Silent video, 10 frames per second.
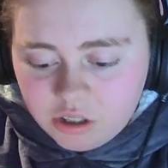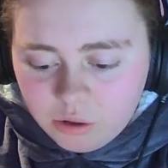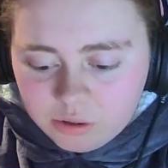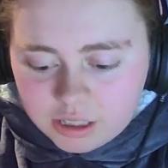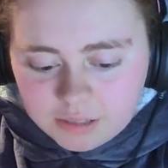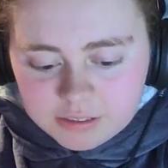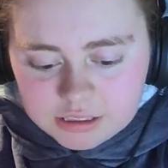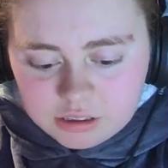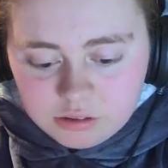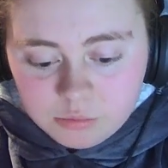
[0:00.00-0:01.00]
Cole laughed
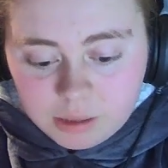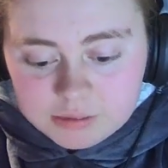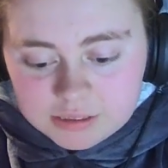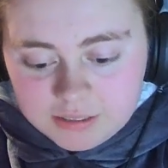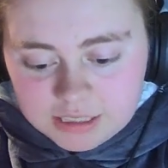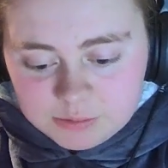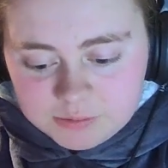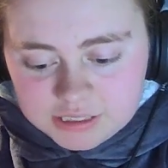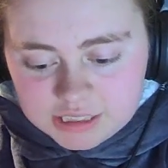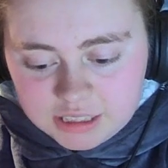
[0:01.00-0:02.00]
as Lou wiped his face
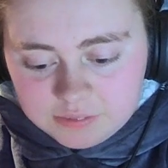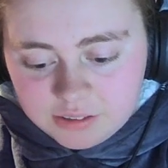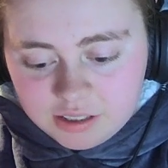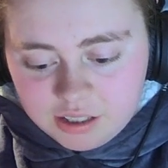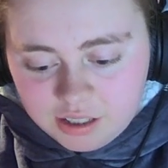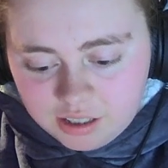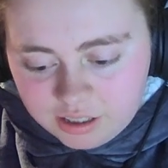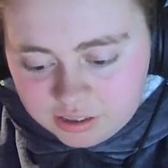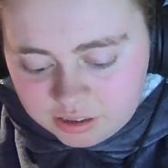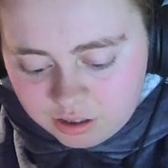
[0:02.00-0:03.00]
with his sleeve.
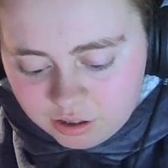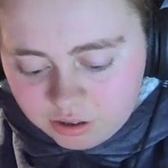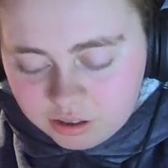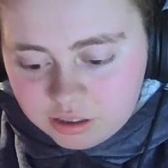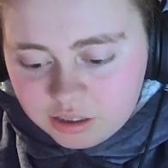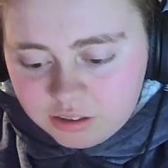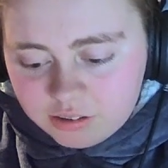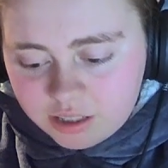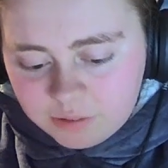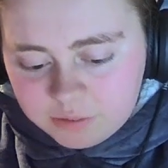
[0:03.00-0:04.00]
Cole,
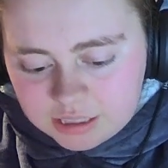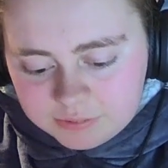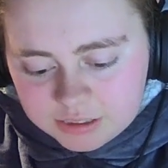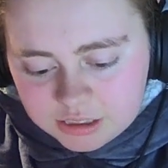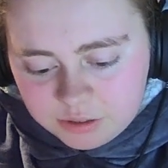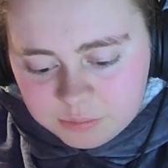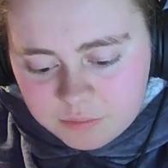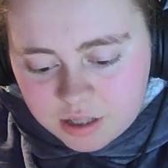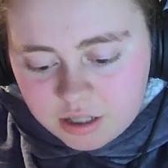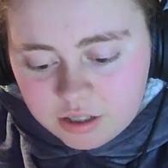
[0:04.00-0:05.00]
Lou was laughing too.
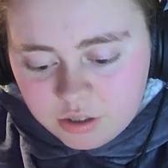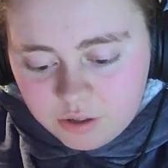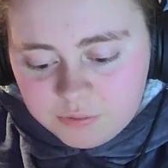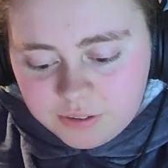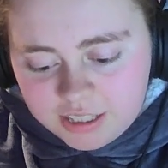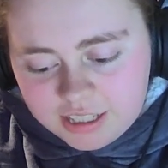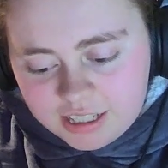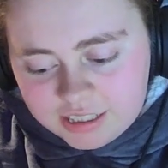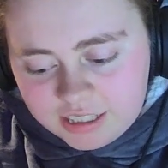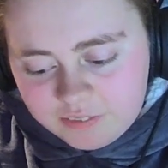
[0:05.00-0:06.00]
You're a funny
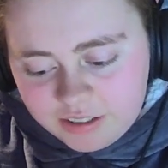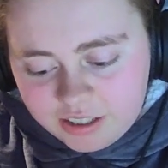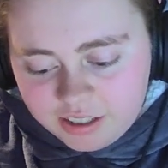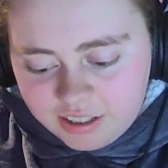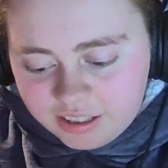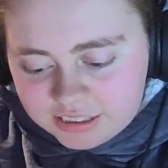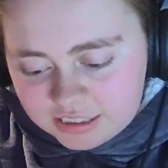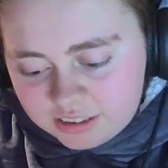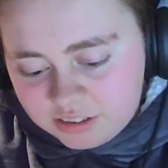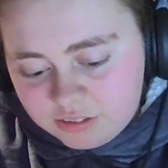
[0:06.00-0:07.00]
yak, Henry,
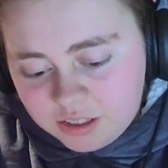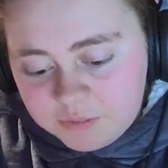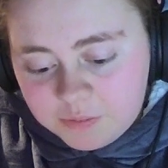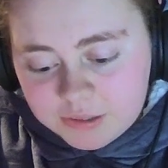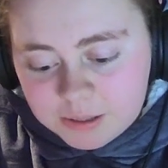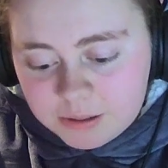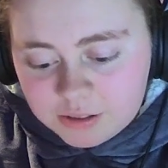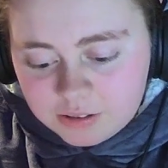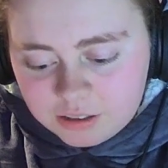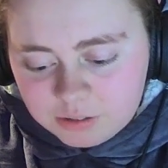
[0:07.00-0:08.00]
said Lou. You ever think
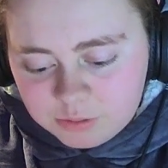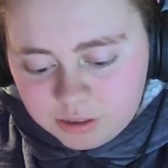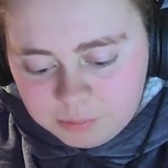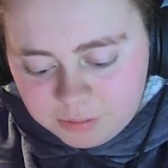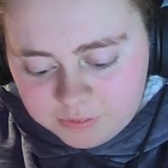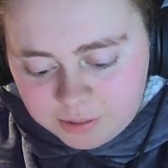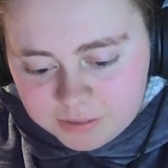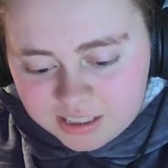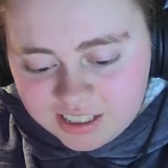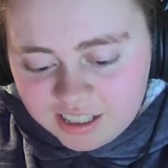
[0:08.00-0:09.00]
about going on the road and
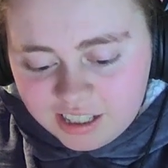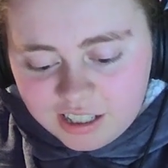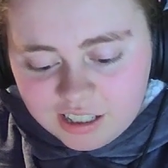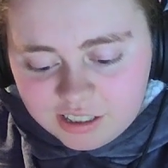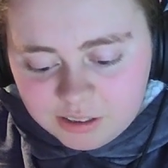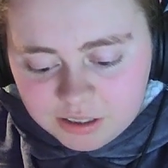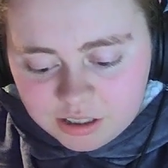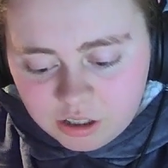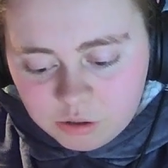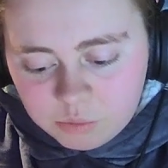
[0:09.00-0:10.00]
performing? Lou
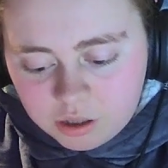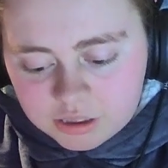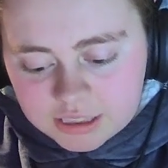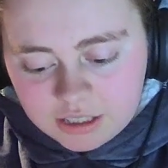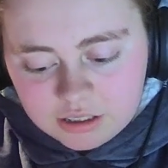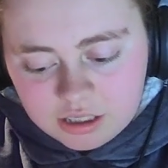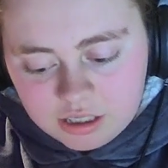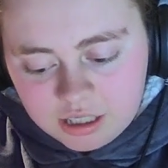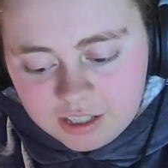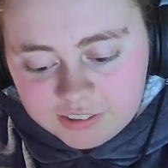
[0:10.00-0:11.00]
and Cole walked out,
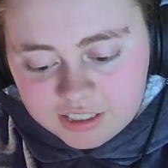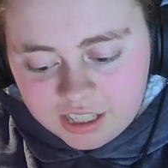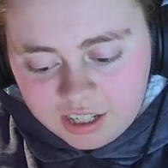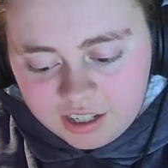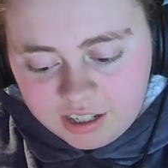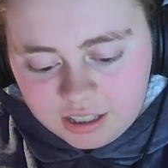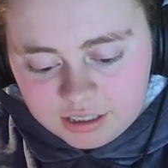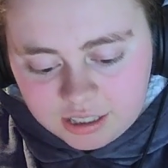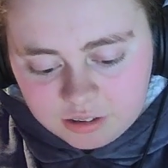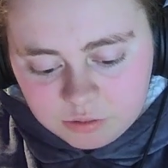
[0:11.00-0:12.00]
the, out the gate
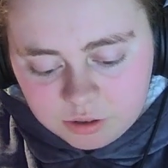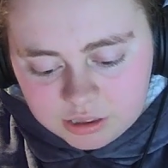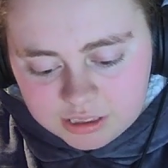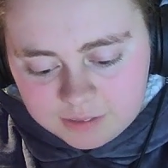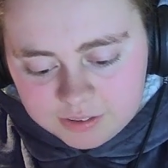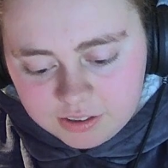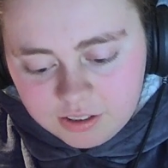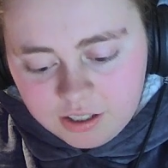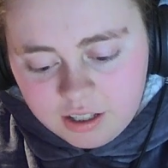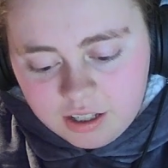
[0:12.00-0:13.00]
and down the road together.
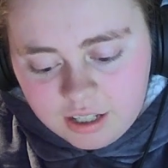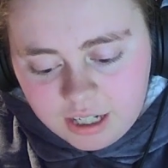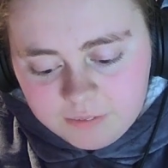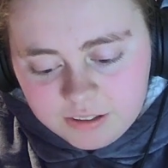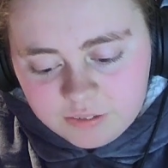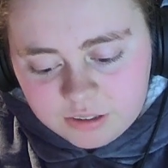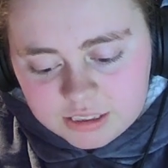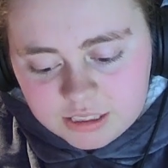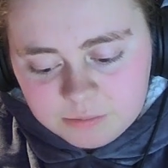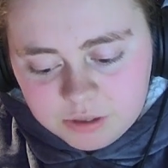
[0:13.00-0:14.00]
Henry
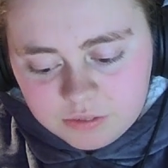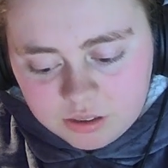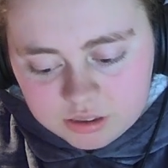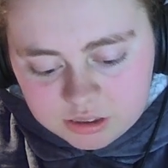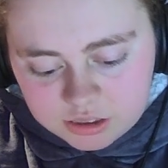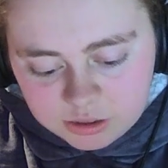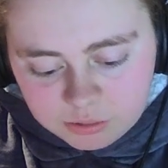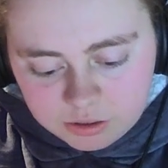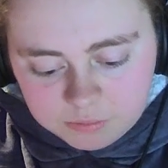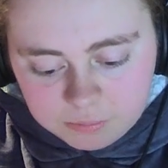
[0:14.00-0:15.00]
grunted and moved on
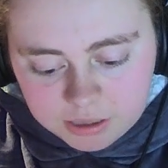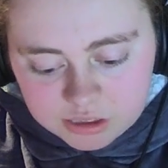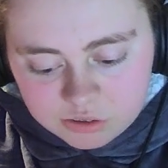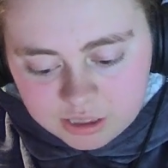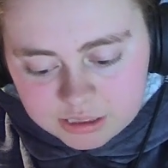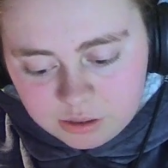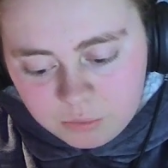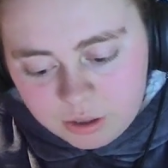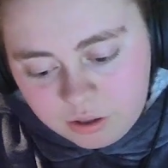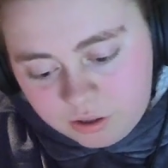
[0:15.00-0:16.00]
to another patch of grass
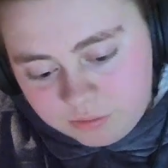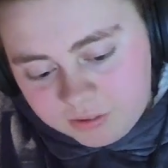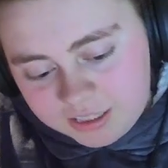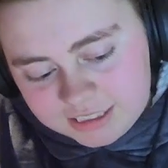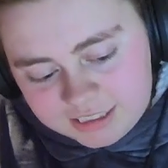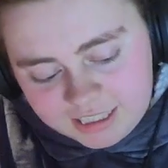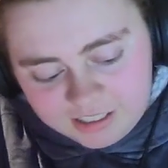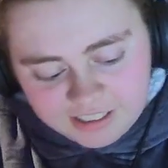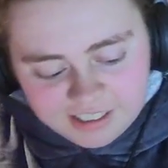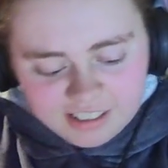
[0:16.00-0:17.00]
and went on with his
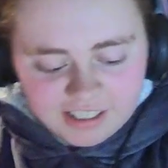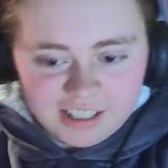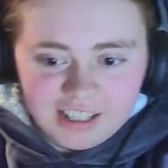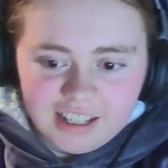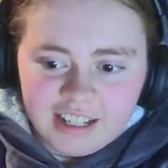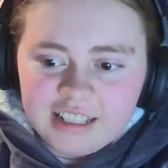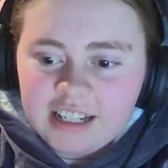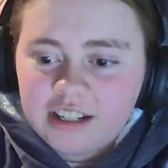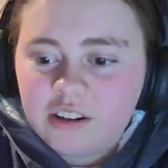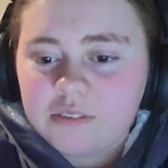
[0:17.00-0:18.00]
day. And
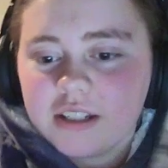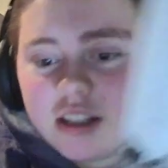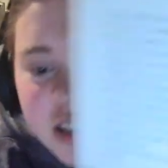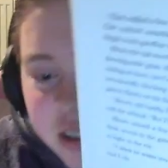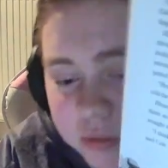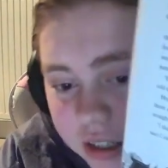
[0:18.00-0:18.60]
then over here